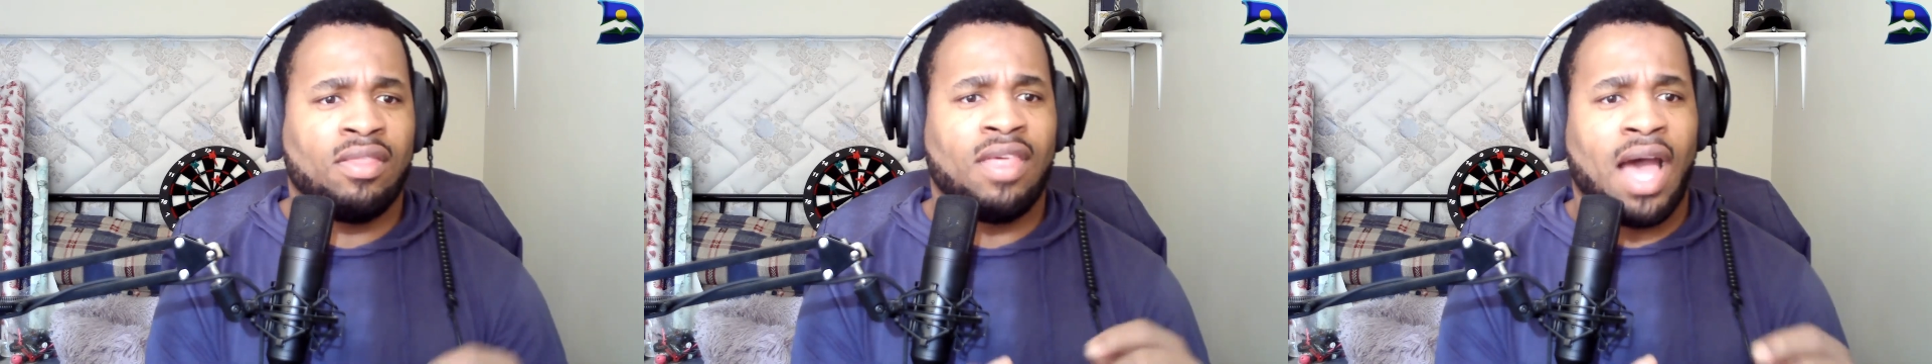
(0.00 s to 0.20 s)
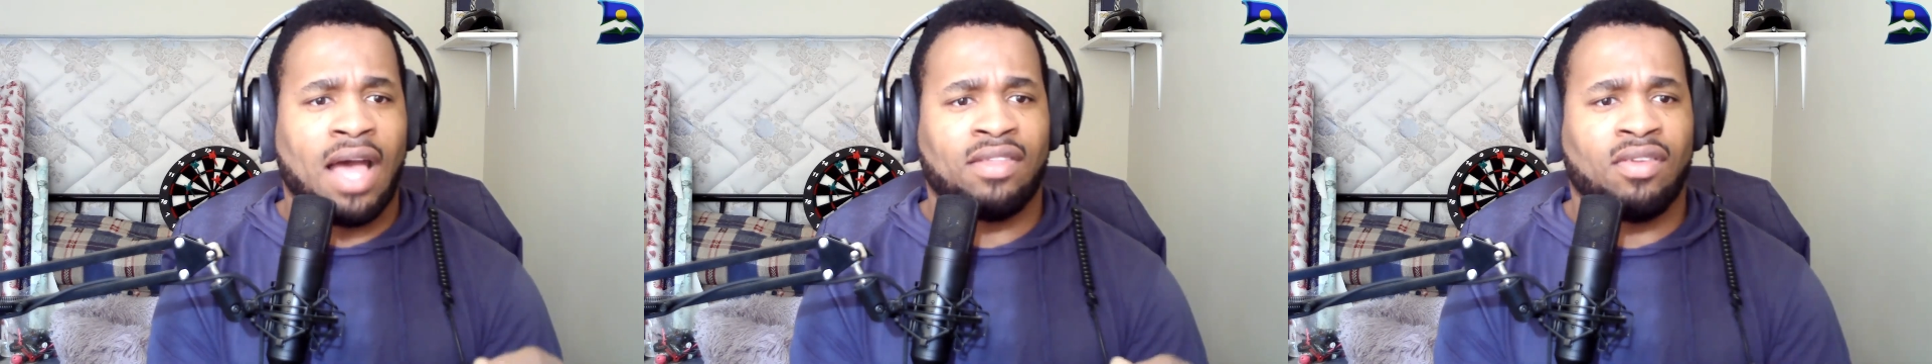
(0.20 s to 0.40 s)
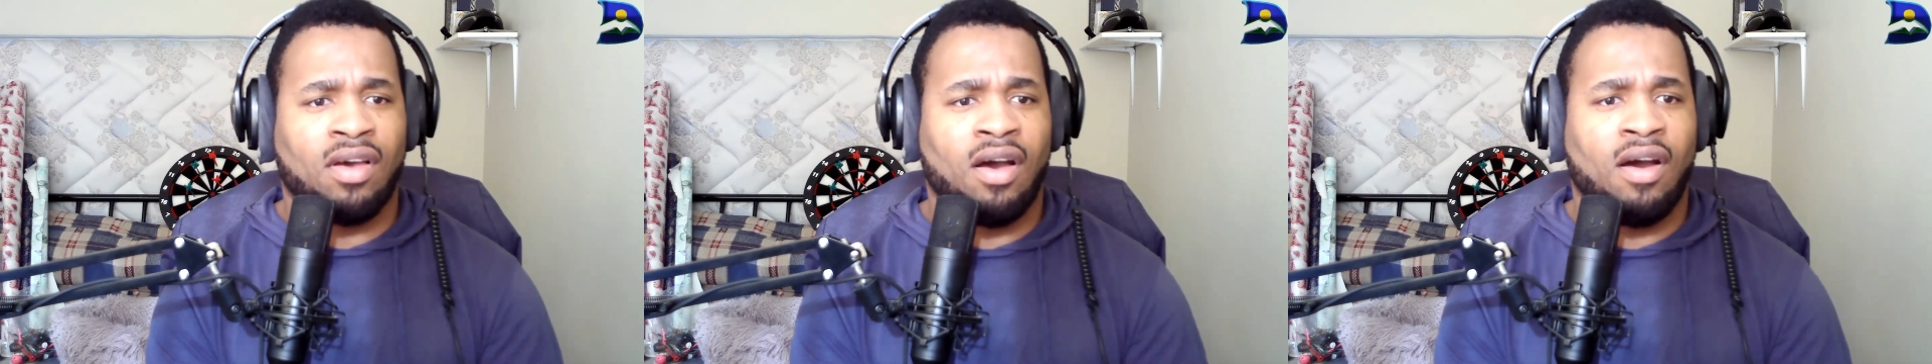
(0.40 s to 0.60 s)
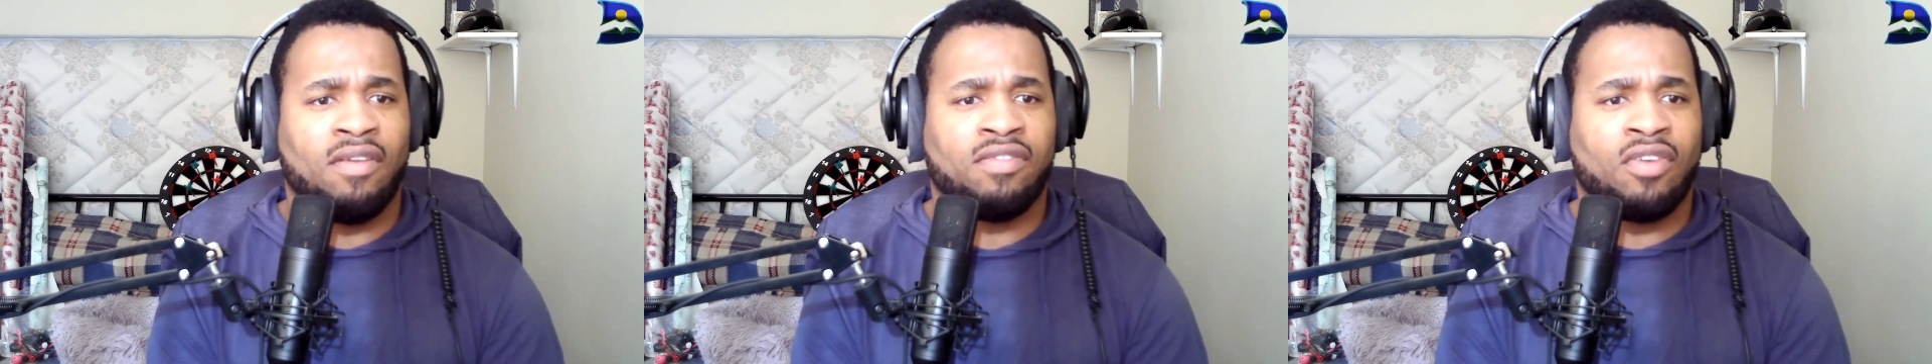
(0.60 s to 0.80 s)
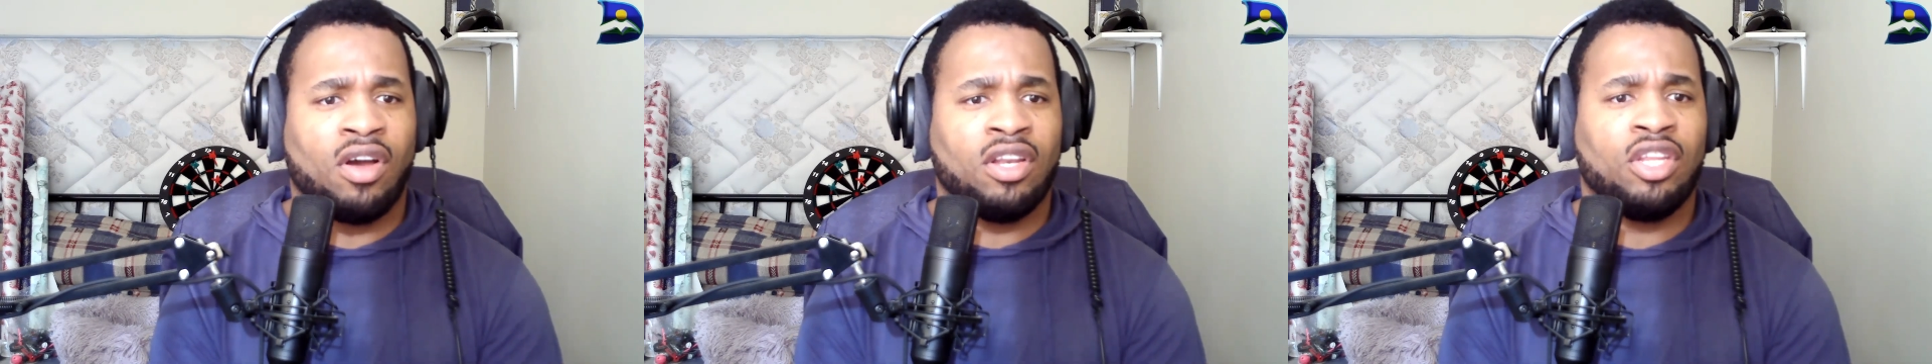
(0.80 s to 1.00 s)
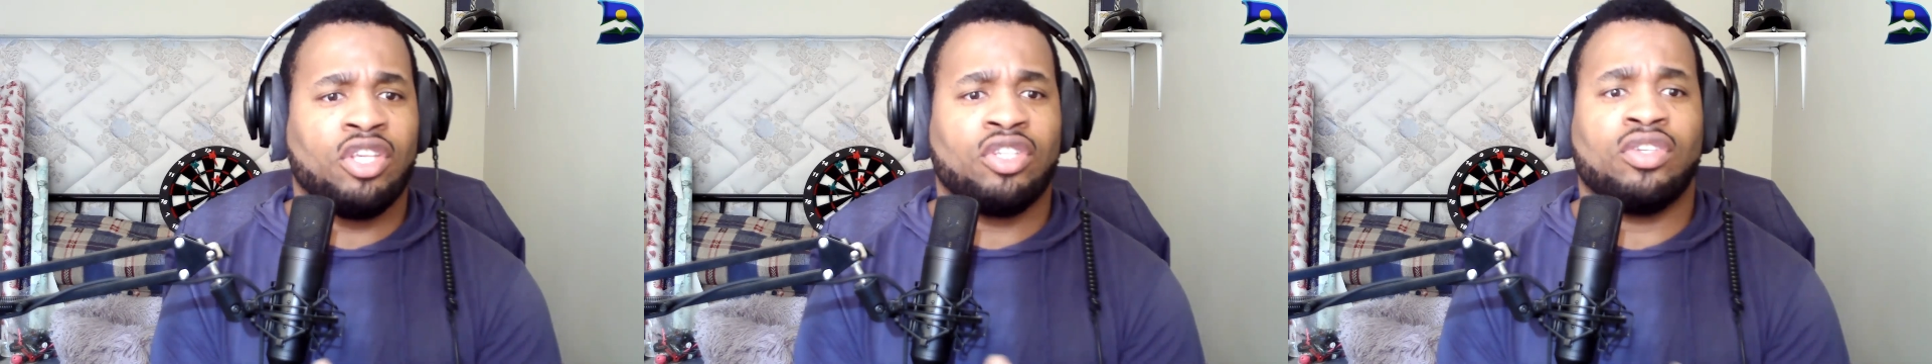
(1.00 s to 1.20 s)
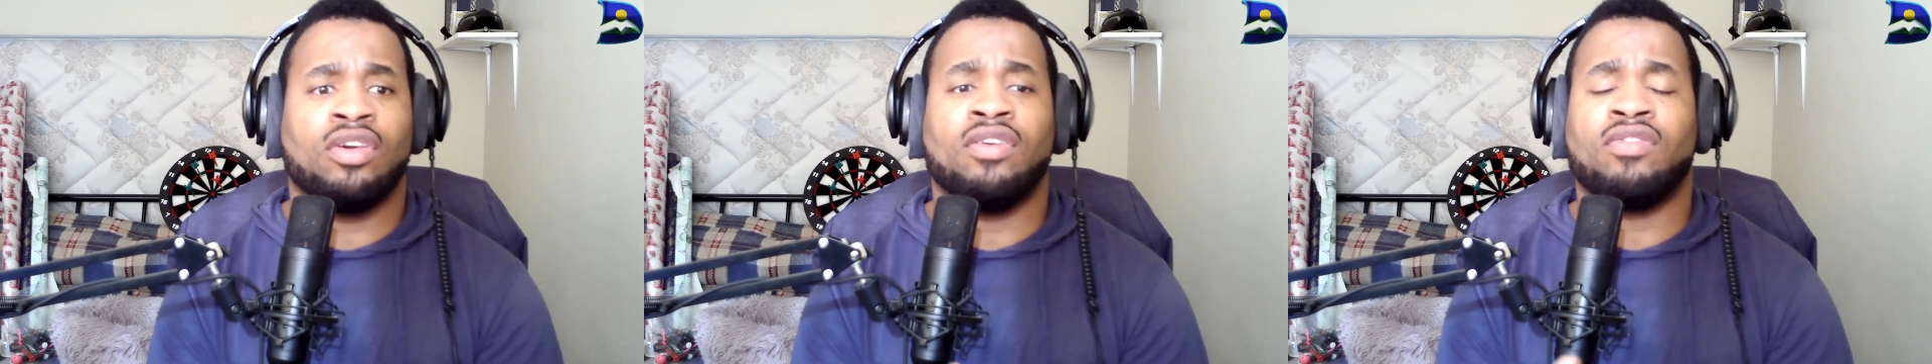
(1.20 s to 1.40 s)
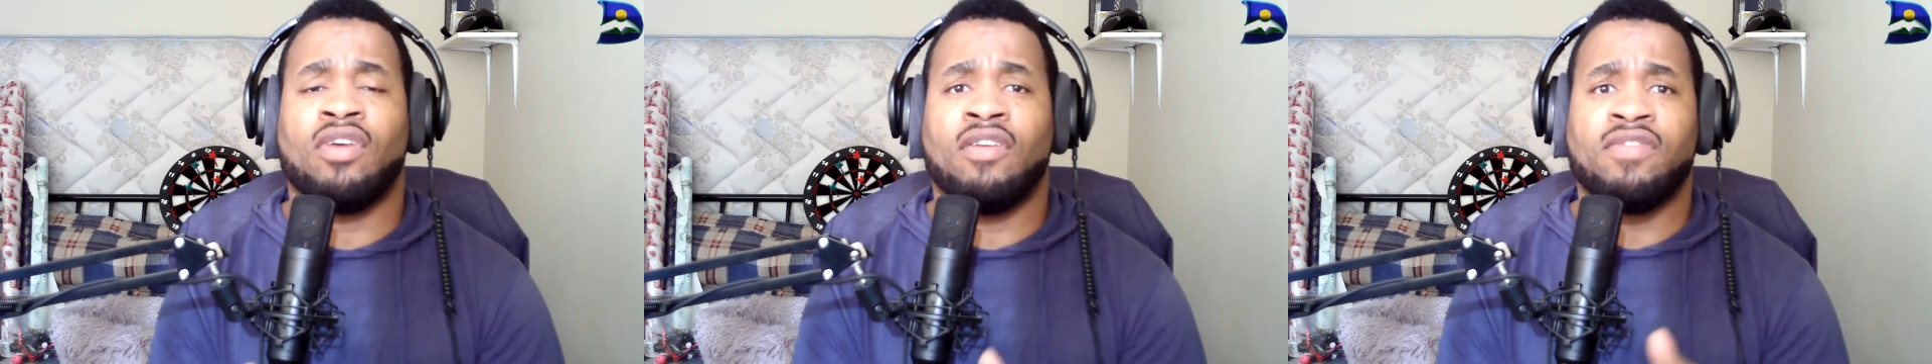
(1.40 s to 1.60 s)
that of
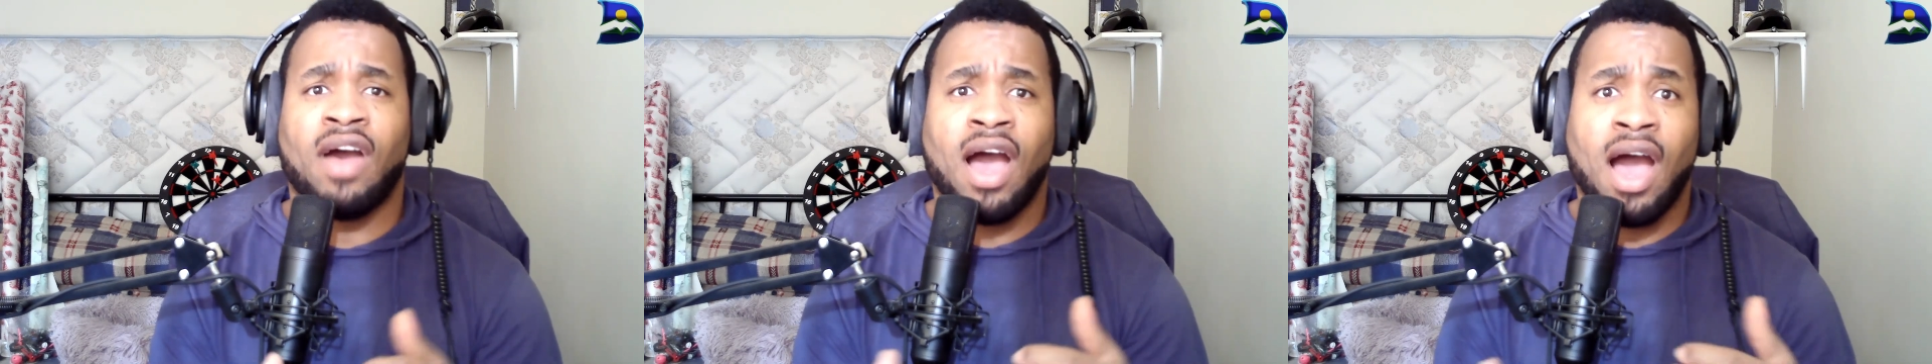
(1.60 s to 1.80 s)
conditions of